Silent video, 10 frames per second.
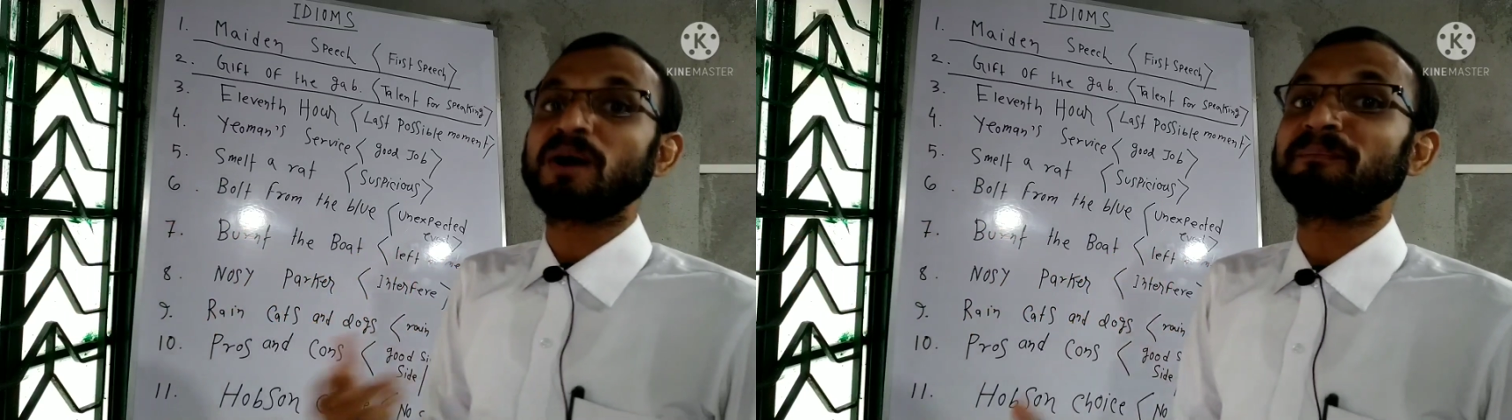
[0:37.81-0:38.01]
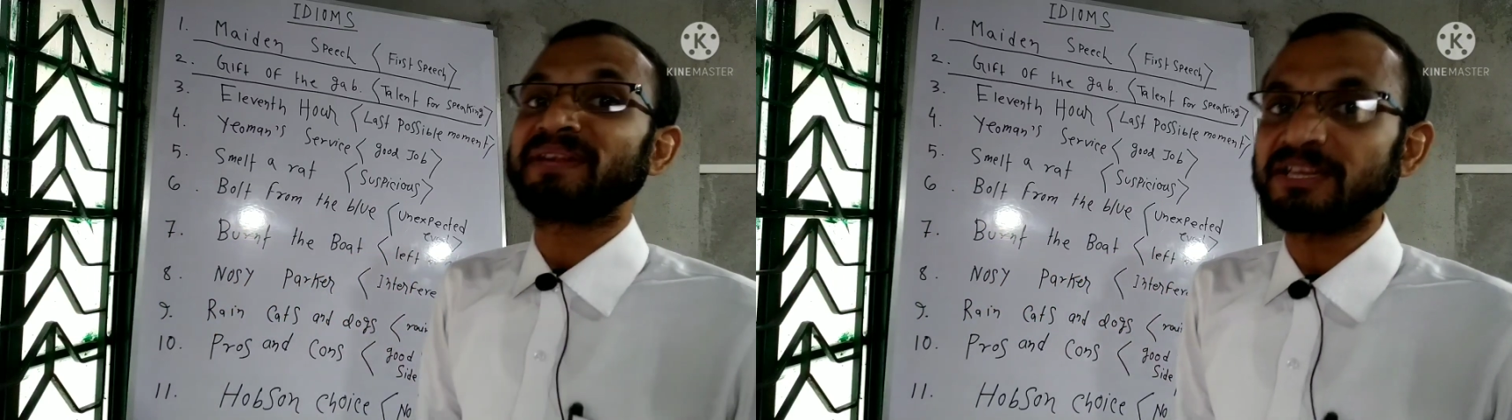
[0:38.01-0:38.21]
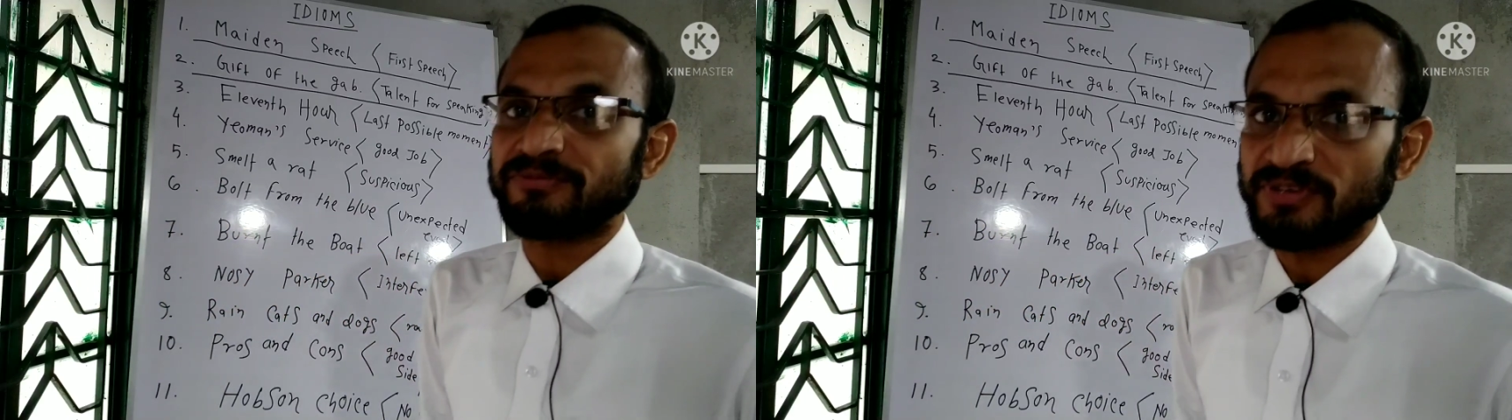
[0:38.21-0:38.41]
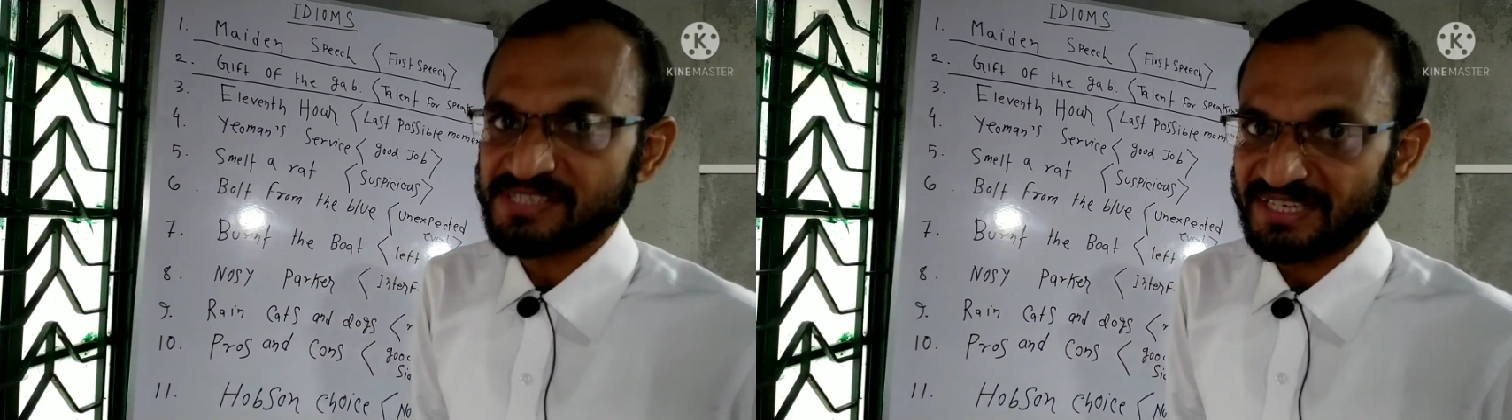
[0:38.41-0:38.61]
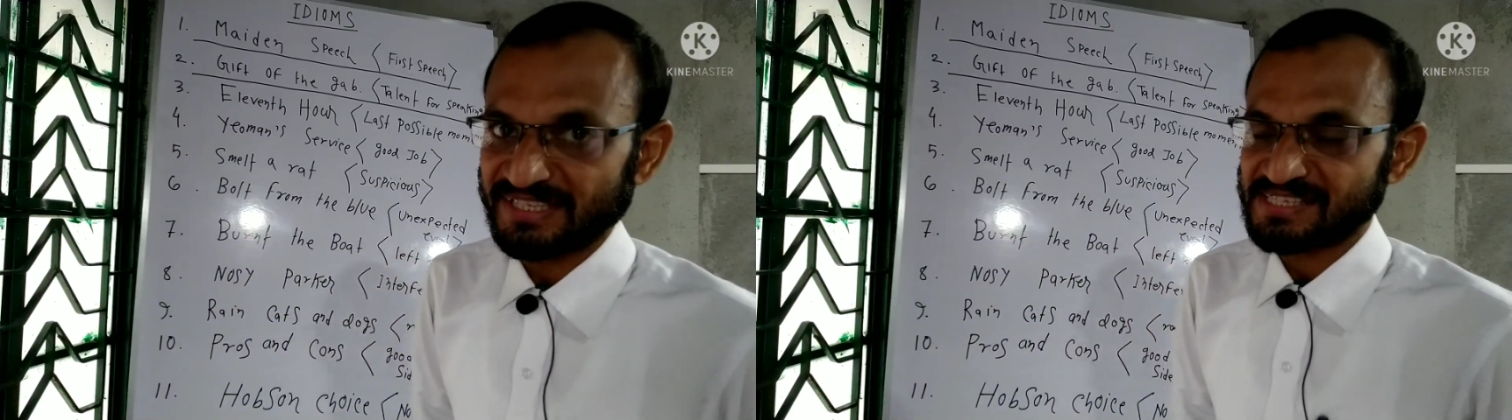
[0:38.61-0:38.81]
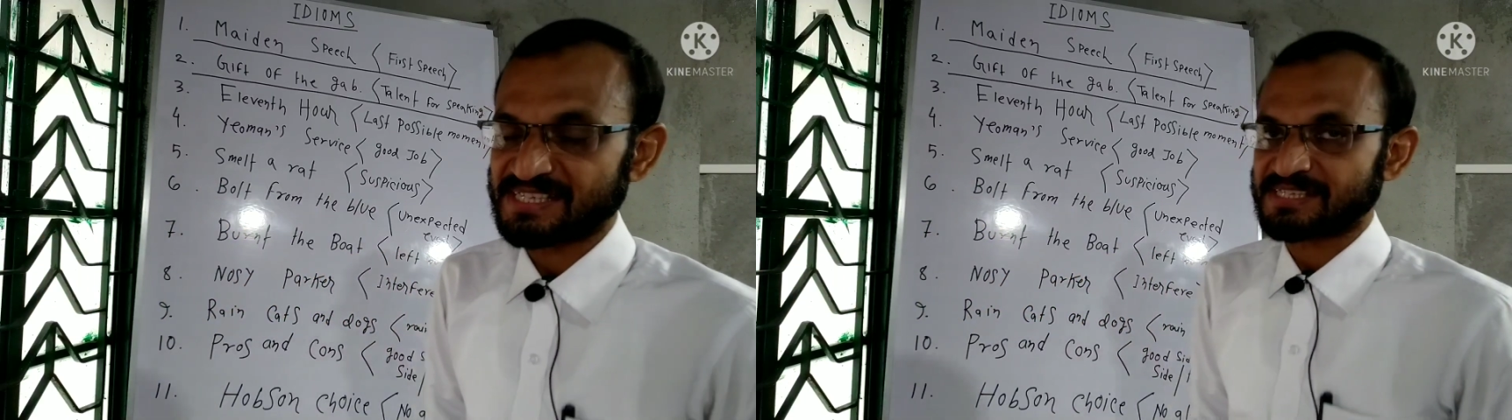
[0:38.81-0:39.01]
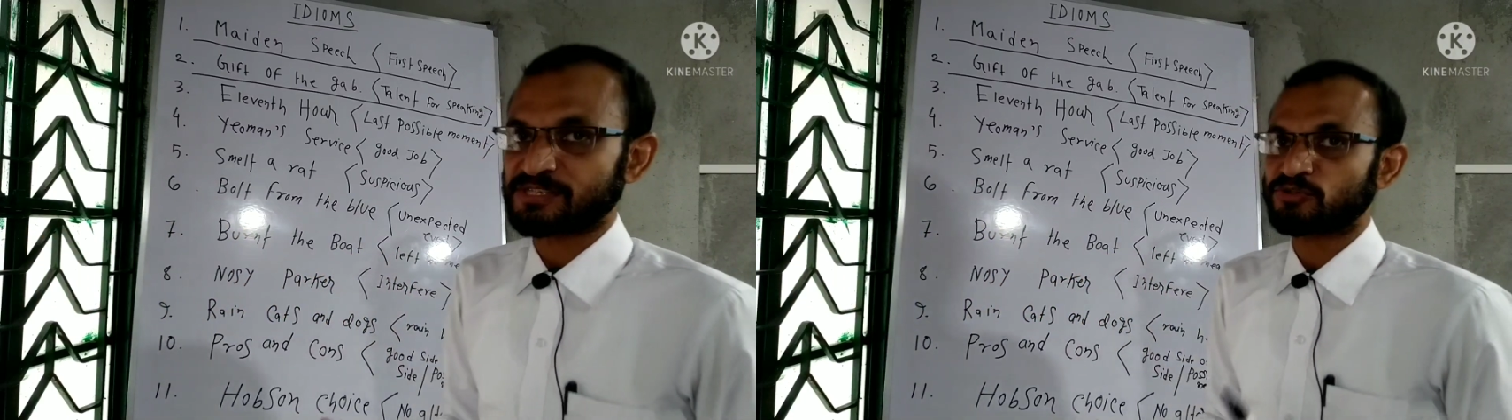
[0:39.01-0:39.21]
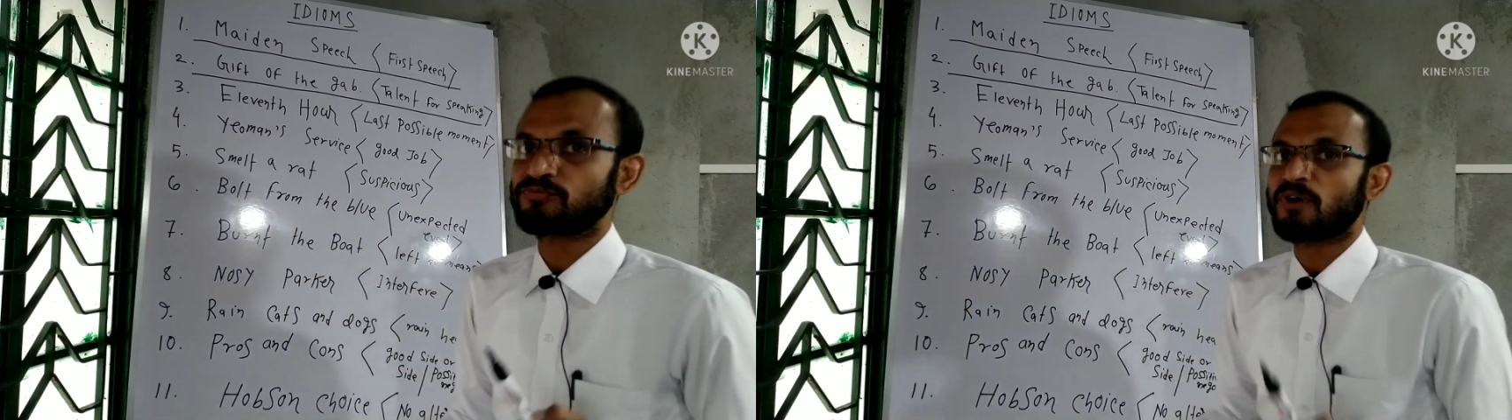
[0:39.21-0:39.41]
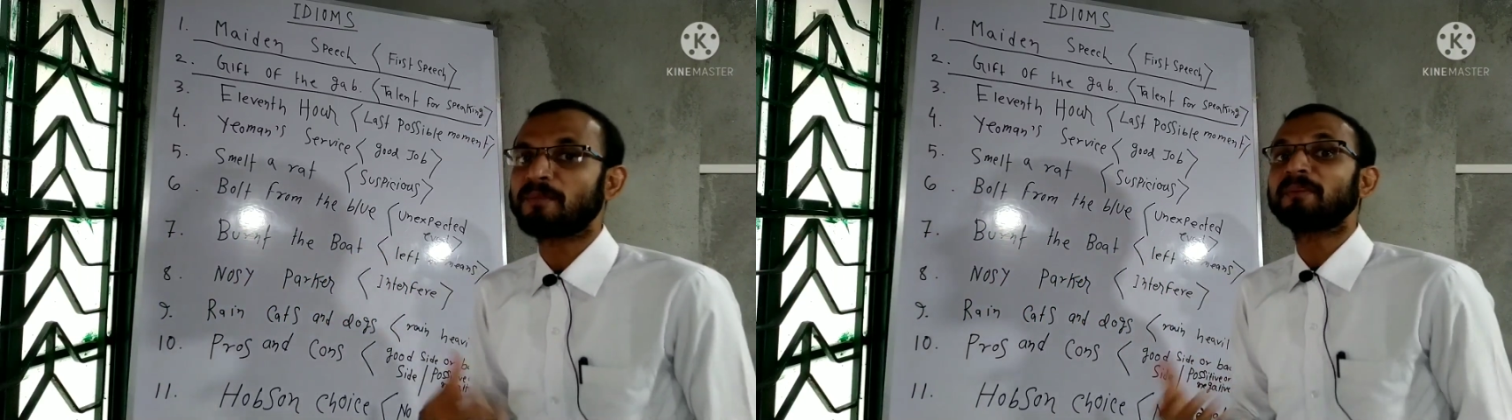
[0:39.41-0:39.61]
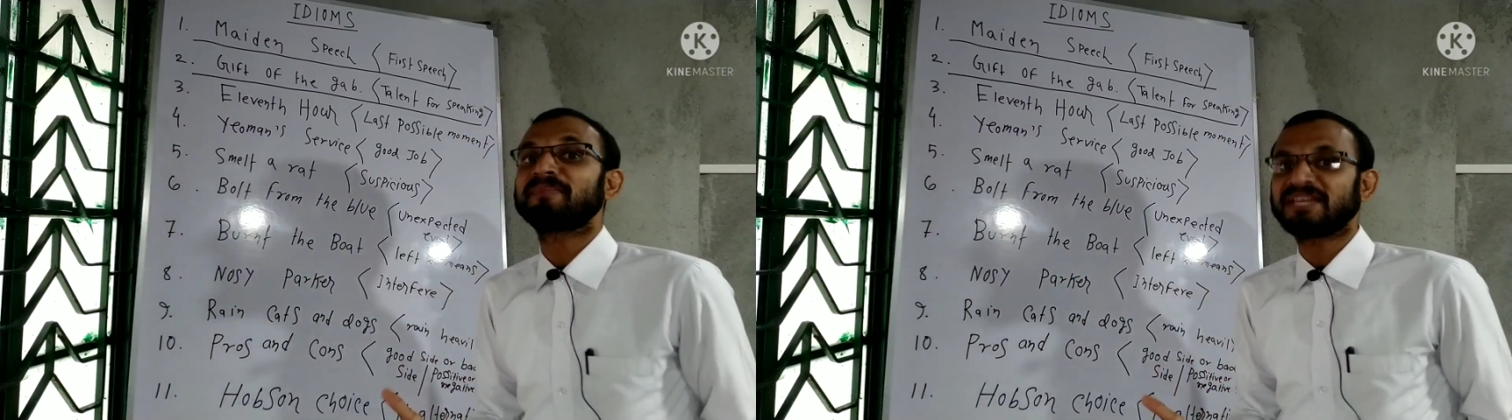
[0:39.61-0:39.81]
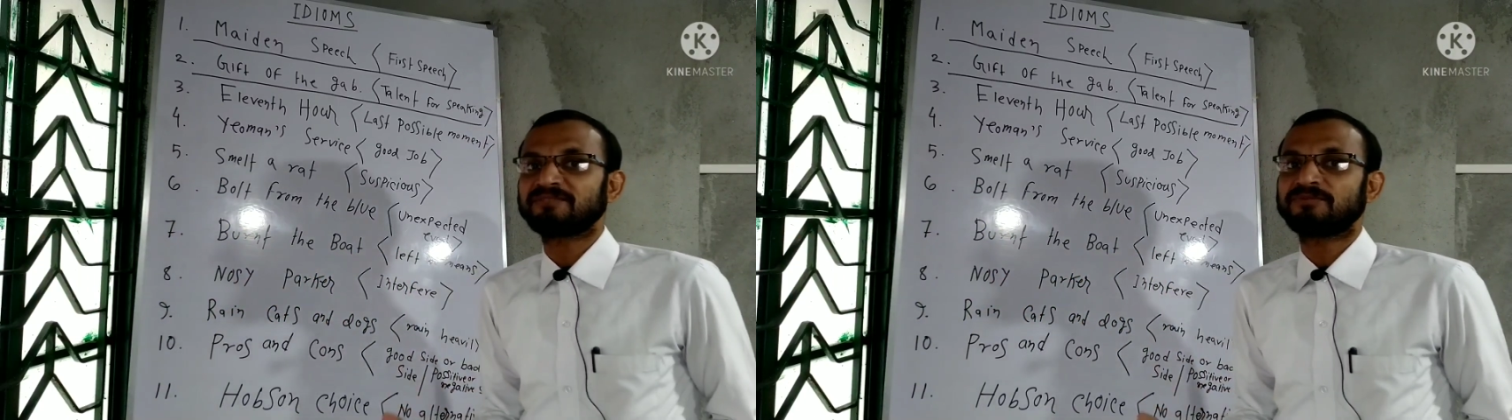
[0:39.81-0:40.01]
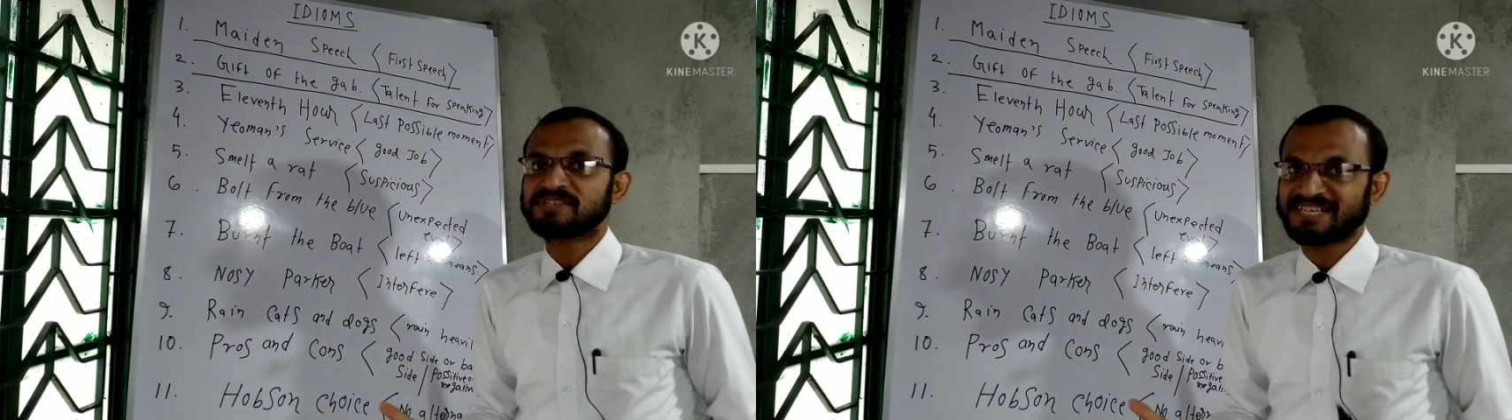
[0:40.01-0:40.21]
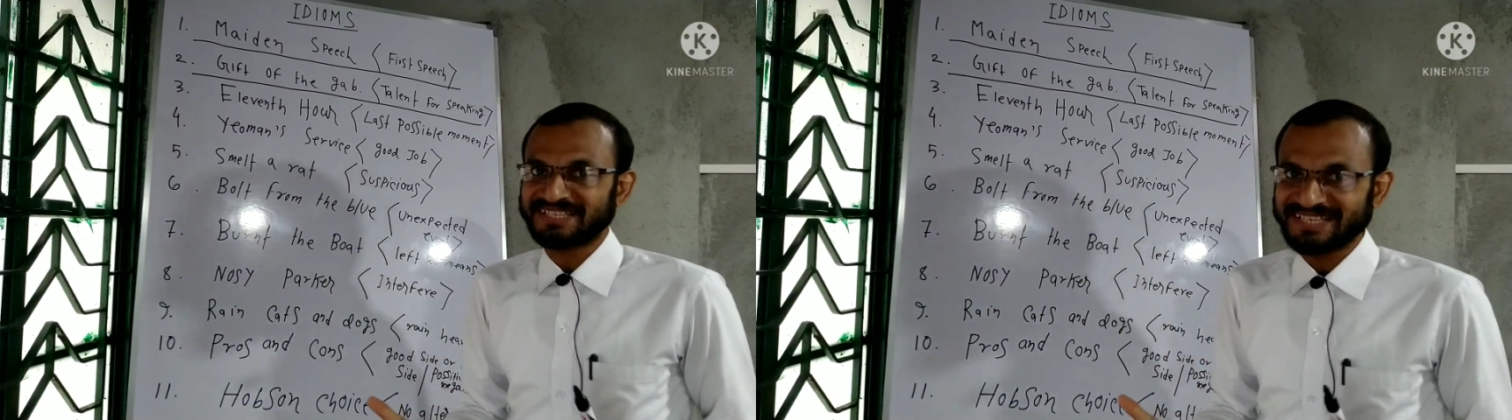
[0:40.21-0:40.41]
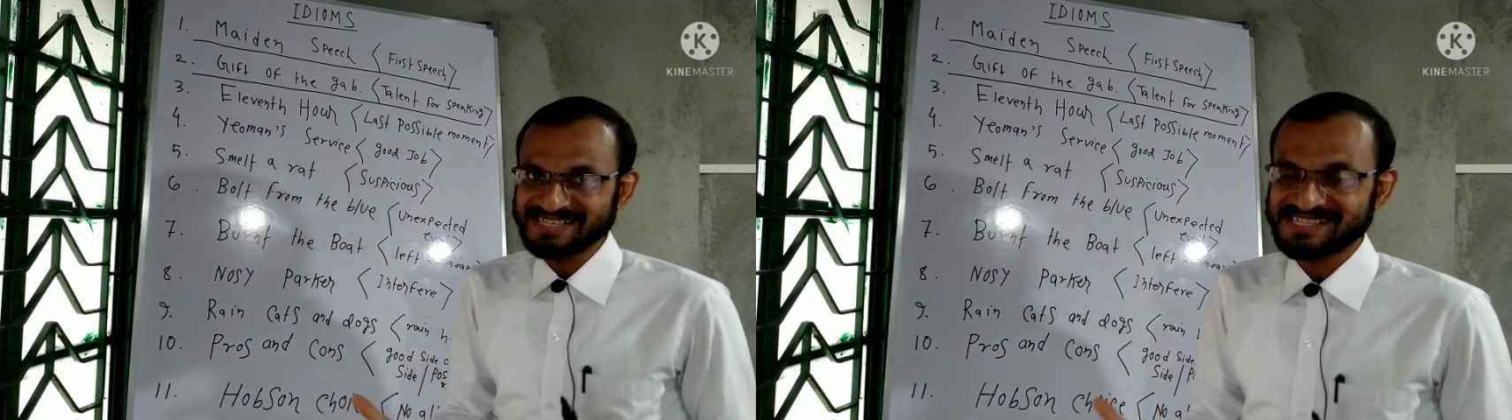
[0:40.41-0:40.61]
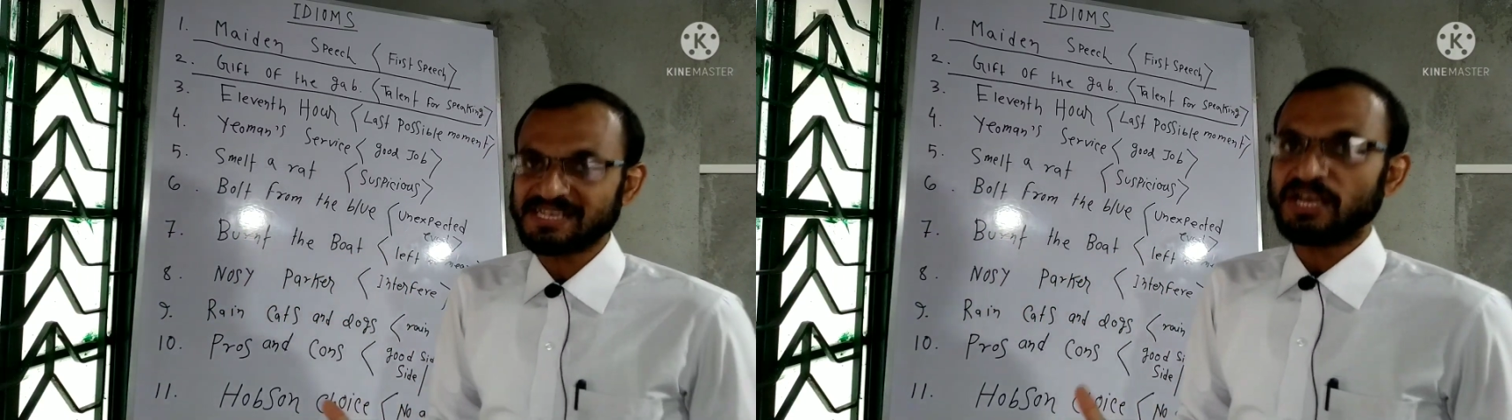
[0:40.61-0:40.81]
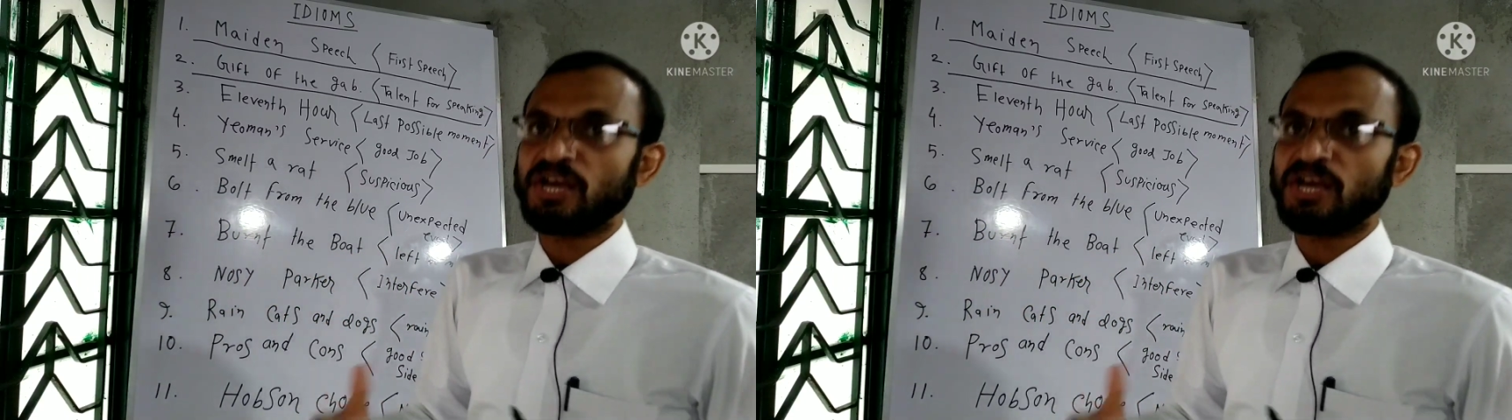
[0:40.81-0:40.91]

a meaningful sentences to form a meaningful sentence,